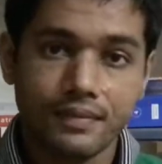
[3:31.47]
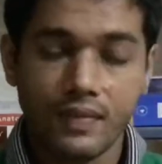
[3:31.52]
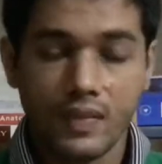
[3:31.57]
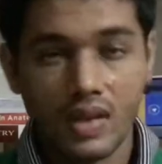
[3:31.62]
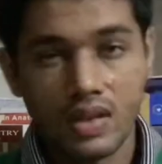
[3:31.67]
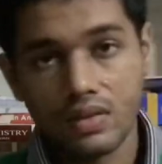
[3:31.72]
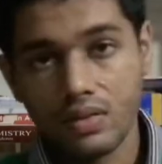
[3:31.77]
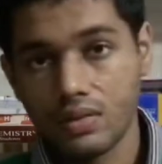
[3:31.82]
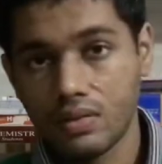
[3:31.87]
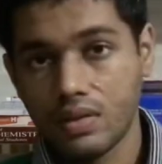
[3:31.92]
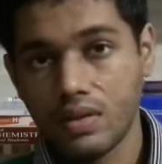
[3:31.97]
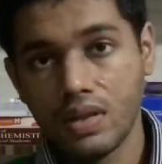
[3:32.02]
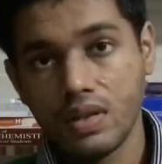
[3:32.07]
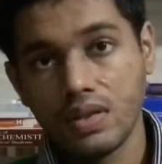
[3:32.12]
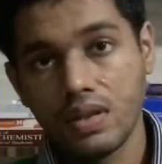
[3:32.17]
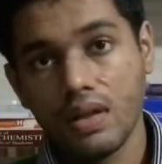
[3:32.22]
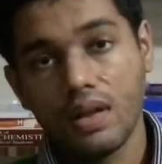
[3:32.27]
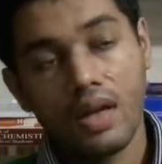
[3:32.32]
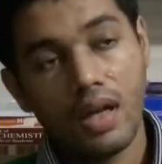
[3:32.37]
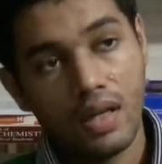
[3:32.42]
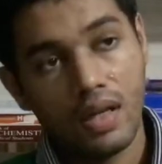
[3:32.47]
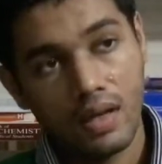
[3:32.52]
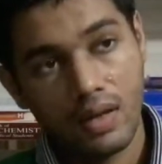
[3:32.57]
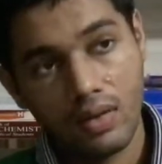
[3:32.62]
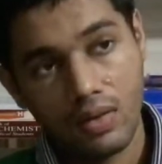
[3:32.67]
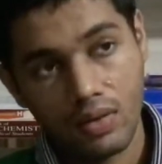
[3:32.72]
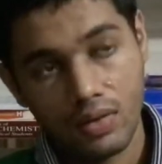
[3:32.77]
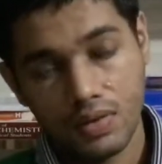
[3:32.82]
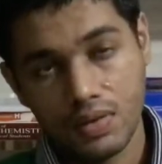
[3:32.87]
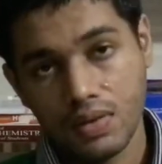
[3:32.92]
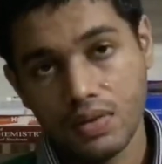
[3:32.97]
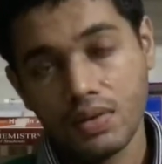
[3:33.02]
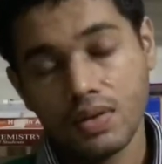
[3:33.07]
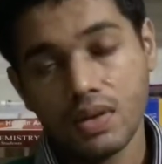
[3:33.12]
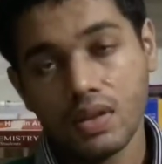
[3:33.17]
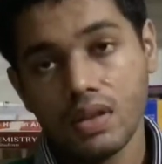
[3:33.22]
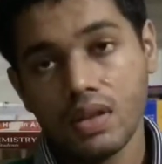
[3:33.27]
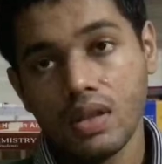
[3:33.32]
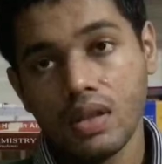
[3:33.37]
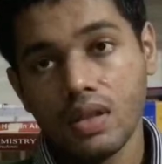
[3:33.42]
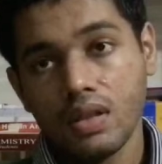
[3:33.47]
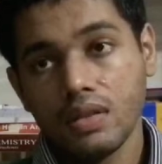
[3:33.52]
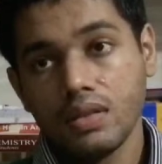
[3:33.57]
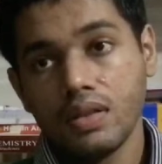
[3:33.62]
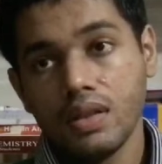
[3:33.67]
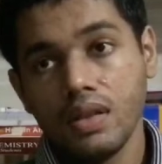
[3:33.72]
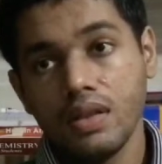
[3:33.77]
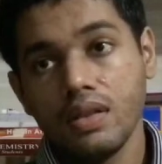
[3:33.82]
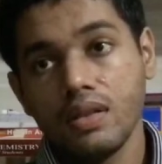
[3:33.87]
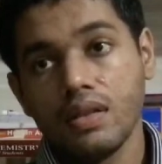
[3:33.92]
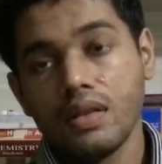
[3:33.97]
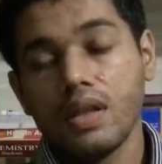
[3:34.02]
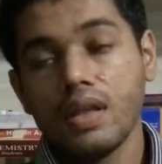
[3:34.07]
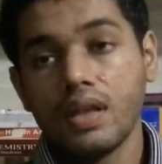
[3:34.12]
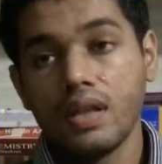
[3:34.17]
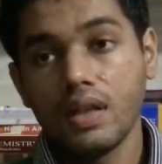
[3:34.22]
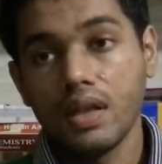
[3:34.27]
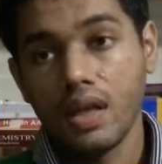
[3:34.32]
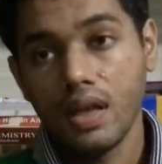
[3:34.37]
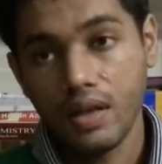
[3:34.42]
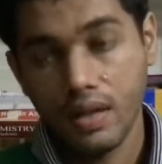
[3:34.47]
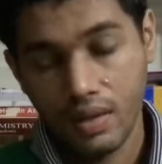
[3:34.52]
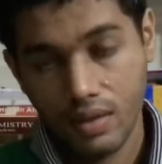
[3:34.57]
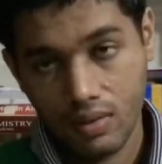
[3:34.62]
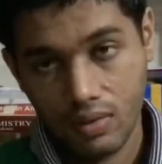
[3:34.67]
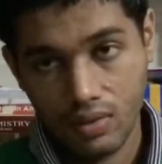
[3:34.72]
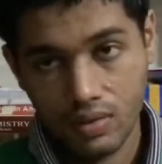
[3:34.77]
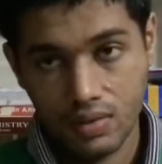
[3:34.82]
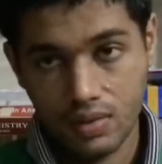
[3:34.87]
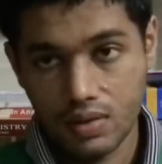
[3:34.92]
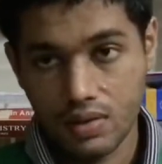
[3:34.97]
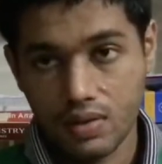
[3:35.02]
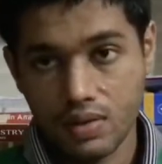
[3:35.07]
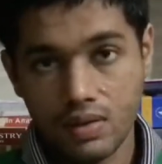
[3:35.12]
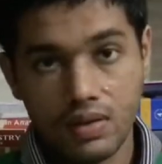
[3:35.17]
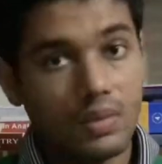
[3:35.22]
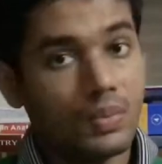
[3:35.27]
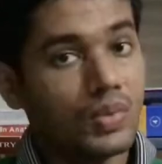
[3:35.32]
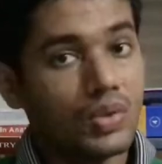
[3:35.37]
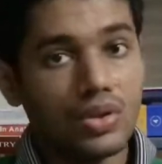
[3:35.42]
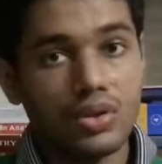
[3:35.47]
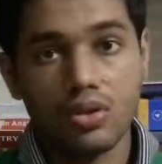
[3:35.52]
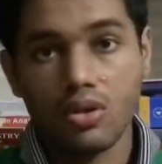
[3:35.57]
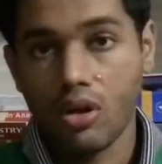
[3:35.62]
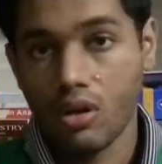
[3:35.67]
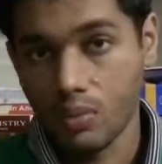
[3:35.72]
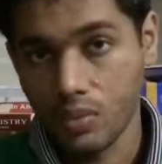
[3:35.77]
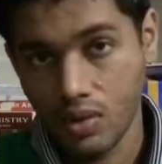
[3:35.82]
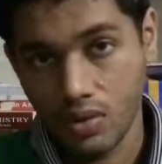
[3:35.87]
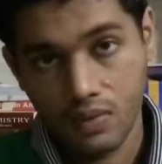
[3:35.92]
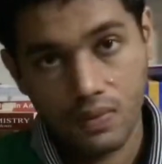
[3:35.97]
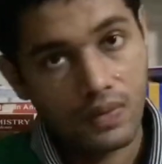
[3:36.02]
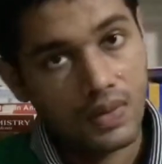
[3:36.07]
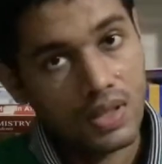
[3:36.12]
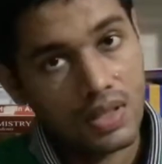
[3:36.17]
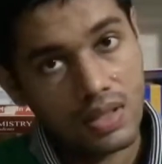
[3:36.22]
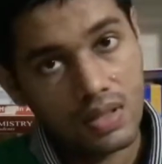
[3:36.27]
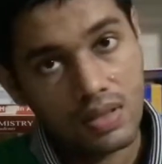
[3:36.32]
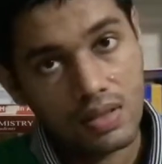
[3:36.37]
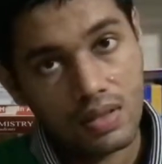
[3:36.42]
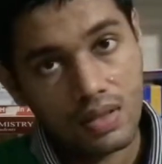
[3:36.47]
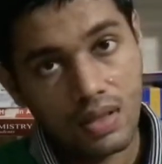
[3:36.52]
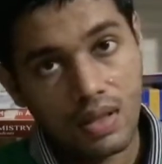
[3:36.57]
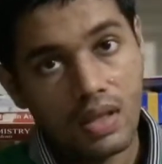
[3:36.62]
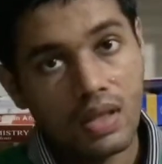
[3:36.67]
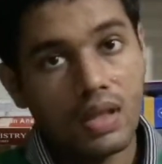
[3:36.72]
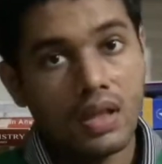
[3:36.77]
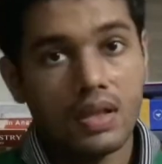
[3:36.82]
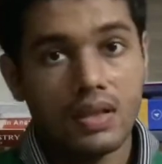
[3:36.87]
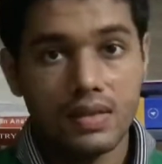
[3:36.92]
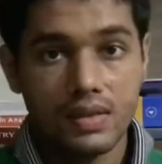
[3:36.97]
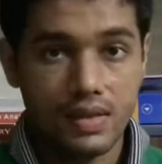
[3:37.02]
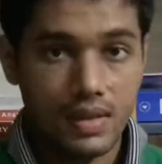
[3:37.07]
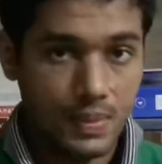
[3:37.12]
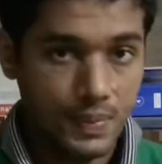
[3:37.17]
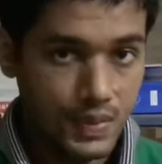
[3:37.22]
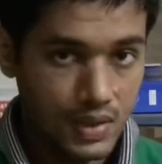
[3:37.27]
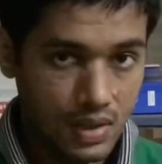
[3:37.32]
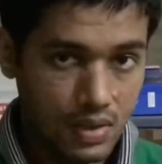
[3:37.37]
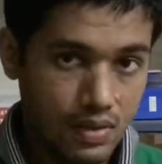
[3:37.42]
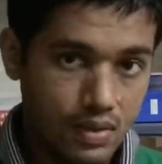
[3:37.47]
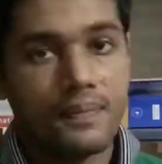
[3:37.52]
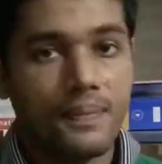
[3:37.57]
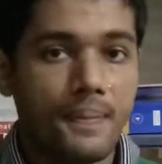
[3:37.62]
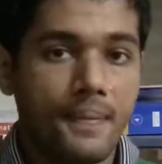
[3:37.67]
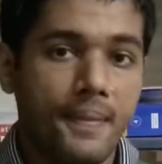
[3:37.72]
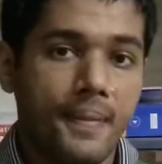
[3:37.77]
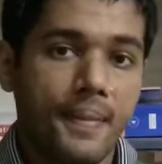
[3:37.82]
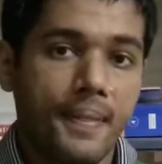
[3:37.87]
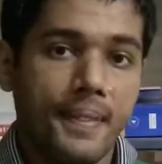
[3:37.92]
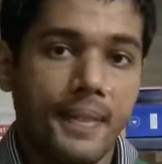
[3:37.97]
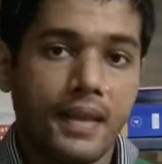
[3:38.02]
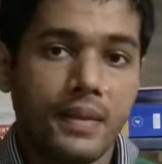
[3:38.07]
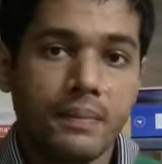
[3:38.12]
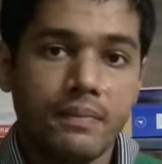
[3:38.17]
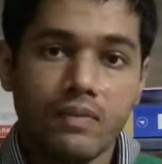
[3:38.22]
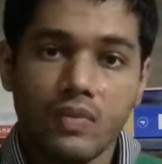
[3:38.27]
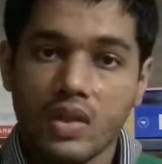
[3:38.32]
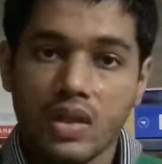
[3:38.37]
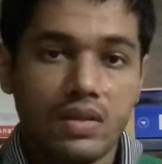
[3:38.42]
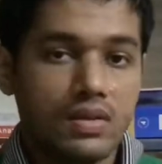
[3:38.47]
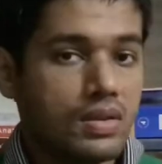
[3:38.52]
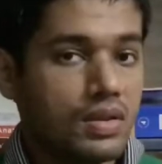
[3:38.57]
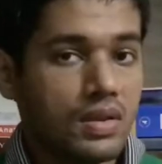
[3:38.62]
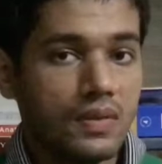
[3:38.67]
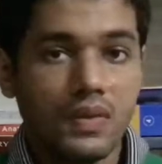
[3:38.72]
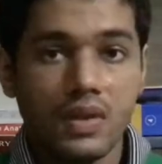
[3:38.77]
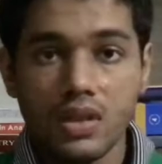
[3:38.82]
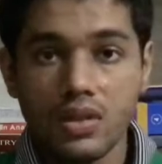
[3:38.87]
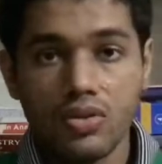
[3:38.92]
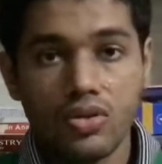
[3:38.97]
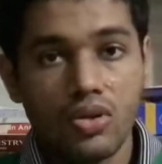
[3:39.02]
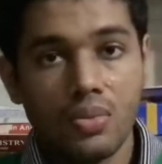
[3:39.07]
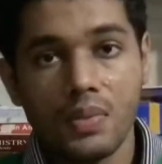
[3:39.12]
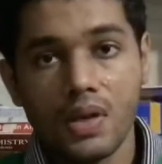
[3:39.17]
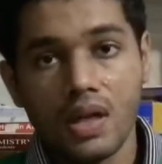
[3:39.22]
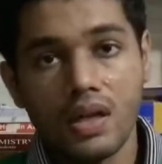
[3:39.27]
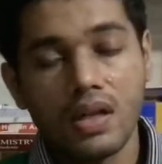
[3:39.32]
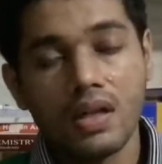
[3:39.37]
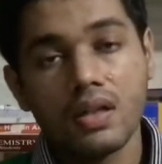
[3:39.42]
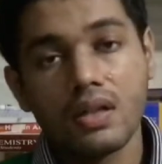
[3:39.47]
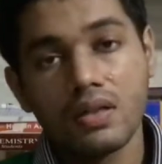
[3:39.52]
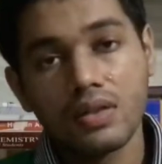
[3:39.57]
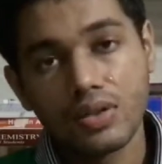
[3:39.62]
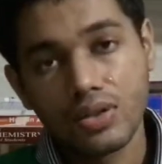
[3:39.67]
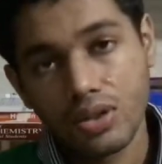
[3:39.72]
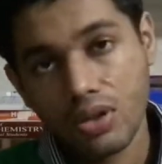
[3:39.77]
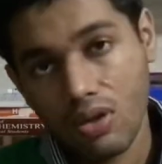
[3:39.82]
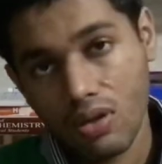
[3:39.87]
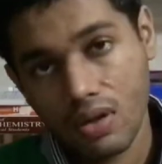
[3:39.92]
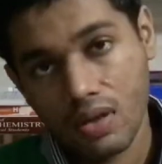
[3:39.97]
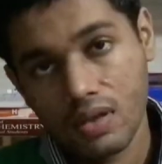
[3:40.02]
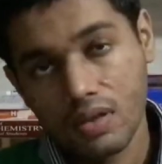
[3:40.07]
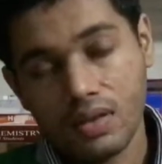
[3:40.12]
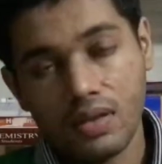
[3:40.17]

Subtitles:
So these are direct causes. Then the indirect causes, the most common of which is sepsis, severe traumatic shock,